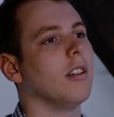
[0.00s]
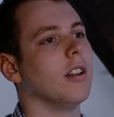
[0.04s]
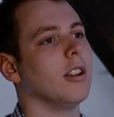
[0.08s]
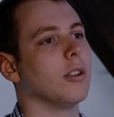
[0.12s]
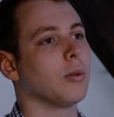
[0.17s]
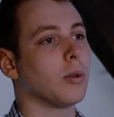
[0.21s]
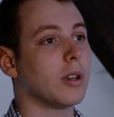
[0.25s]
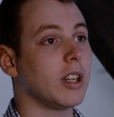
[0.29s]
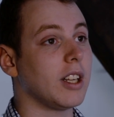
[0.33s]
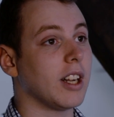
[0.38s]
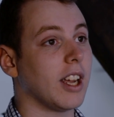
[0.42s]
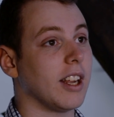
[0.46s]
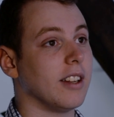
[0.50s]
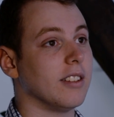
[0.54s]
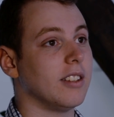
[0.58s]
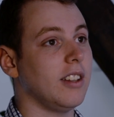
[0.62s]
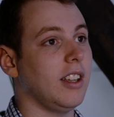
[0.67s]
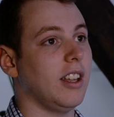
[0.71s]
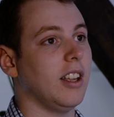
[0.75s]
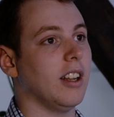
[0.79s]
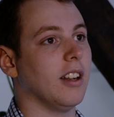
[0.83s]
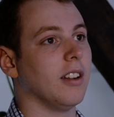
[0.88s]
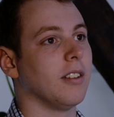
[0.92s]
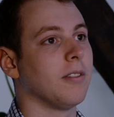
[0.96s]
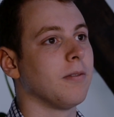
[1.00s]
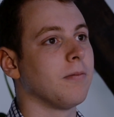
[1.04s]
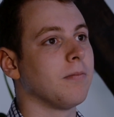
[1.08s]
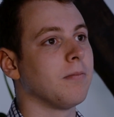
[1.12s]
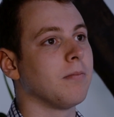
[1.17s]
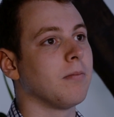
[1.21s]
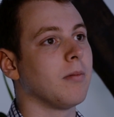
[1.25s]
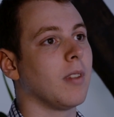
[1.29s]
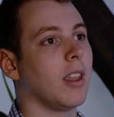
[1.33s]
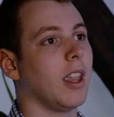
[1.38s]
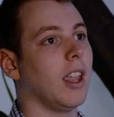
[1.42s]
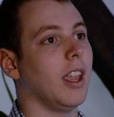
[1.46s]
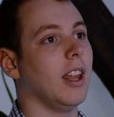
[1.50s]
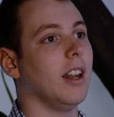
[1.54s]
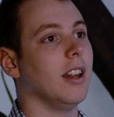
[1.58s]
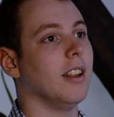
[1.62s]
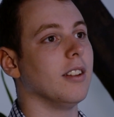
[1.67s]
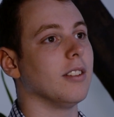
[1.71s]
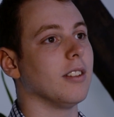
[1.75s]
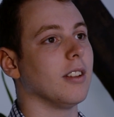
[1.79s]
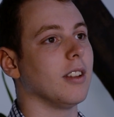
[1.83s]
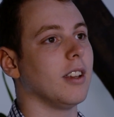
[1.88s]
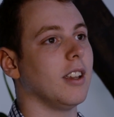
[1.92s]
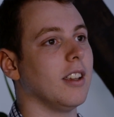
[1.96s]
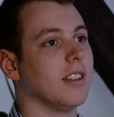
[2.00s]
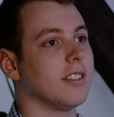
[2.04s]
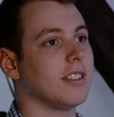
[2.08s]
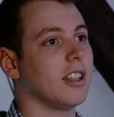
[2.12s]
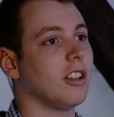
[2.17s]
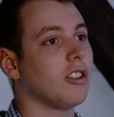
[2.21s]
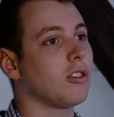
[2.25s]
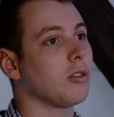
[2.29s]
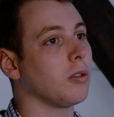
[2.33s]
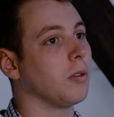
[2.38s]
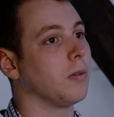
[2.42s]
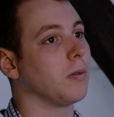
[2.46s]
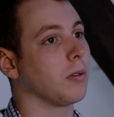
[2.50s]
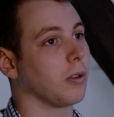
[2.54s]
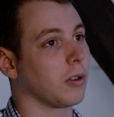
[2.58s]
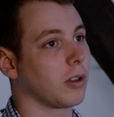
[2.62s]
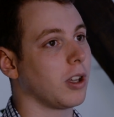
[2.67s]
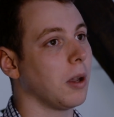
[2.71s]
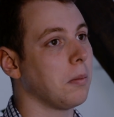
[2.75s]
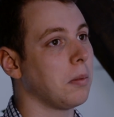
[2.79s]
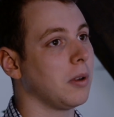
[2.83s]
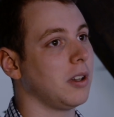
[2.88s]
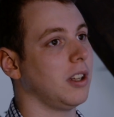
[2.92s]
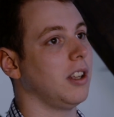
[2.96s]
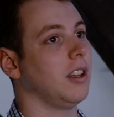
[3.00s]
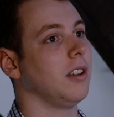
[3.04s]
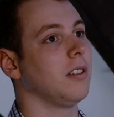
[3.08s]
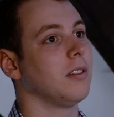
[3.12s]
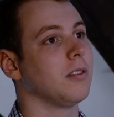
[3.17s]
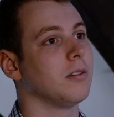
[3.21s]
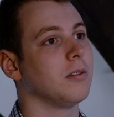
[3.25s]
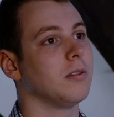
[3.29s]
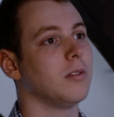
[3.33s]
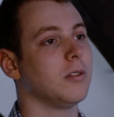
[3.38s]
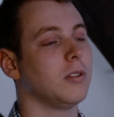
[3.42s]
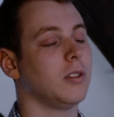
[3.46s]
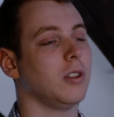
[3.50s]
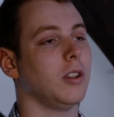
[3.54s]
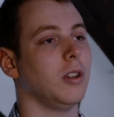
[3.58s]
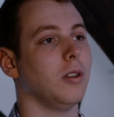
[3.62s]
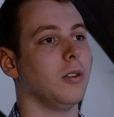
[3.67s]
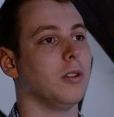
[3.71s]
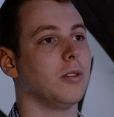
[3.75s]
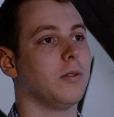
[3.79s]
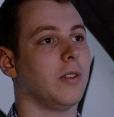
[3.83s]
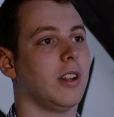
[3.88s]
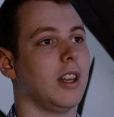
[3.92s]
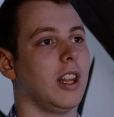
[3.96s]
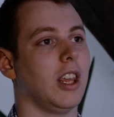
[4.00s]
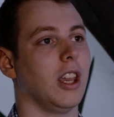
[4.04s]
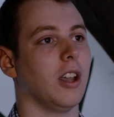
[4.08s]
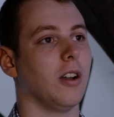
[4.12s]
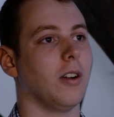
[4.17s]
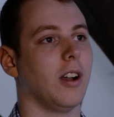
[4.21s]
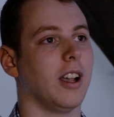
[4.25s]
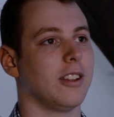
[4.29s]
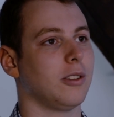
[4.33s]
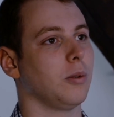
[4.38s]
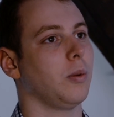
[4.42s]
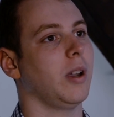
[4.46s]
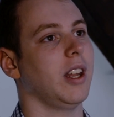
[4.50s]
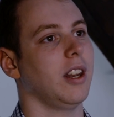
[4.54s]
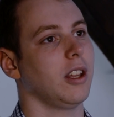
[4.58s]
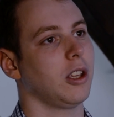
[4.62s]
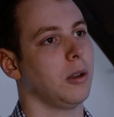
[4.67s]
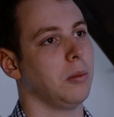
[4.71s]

In twenty nineteen, it is essential for a company to use video as a way to